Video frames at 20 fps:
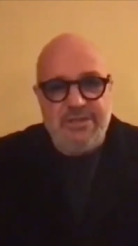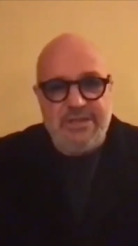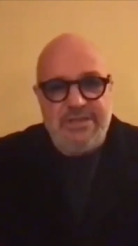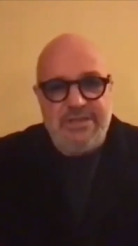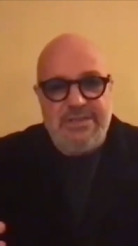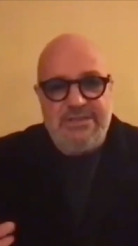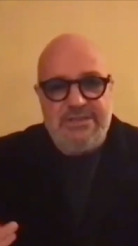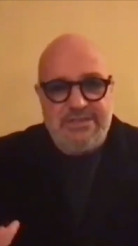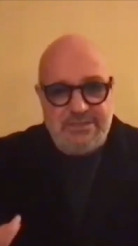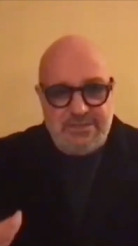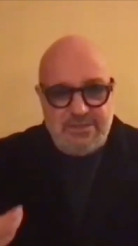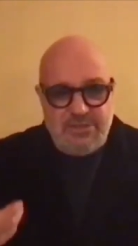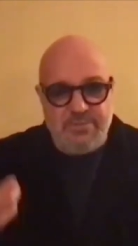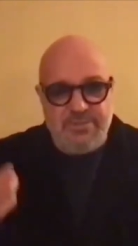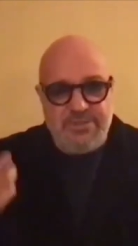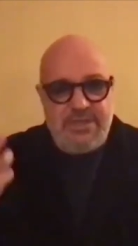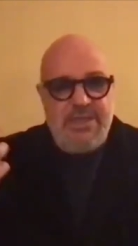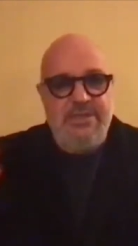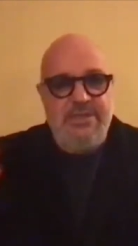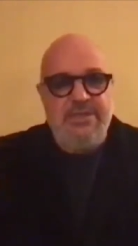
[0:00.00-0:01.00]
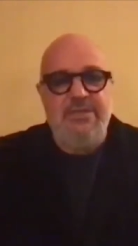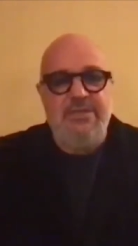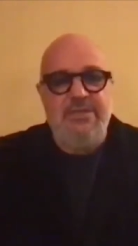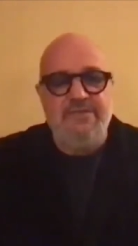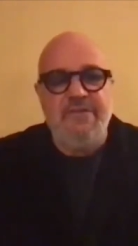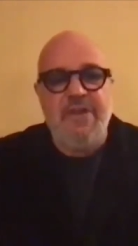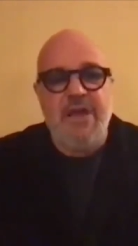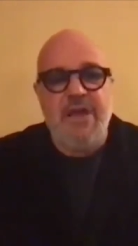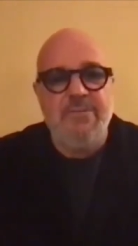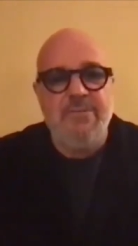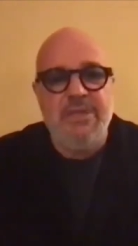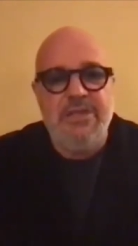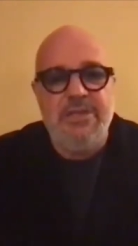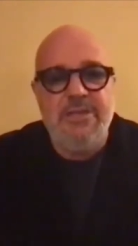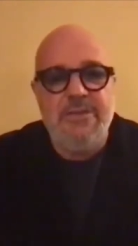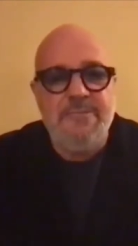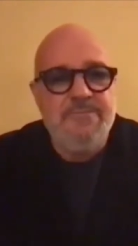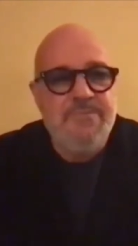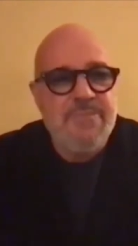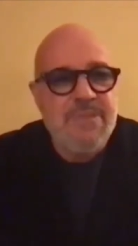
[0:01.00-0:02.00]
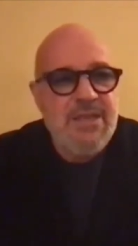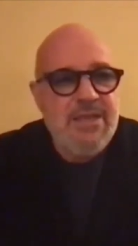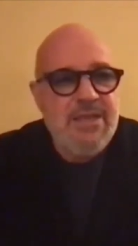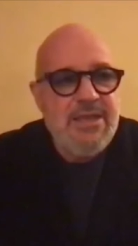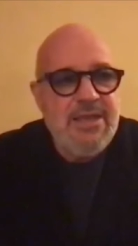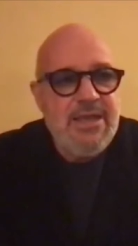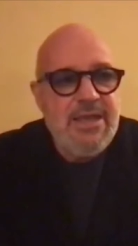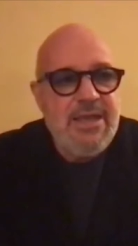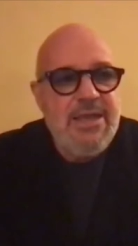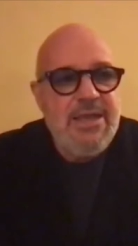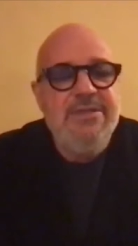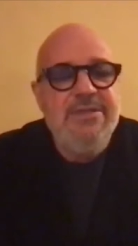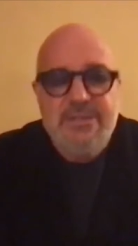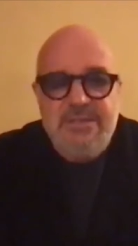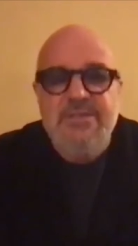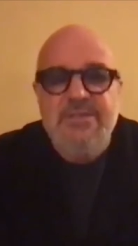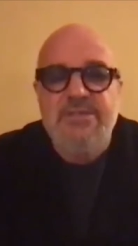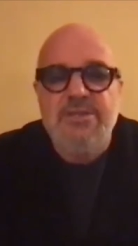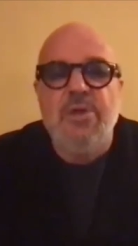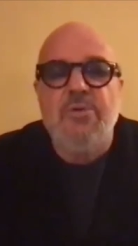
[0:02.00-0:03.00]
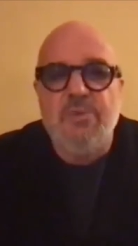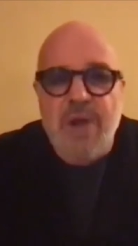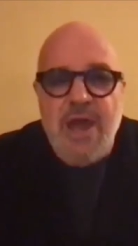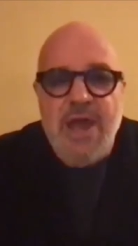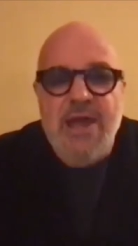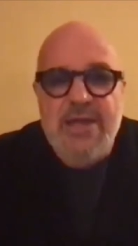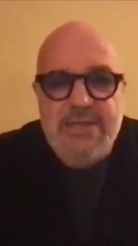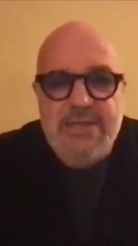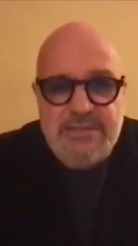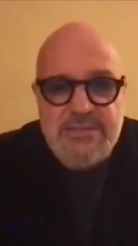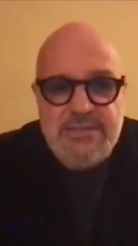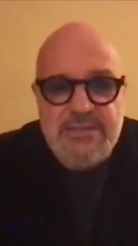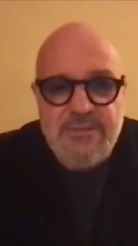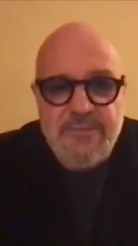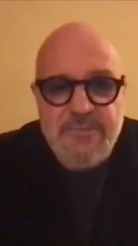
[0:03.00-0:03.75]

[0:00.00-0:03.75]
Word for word: and he's sustaining the family, and this is not right.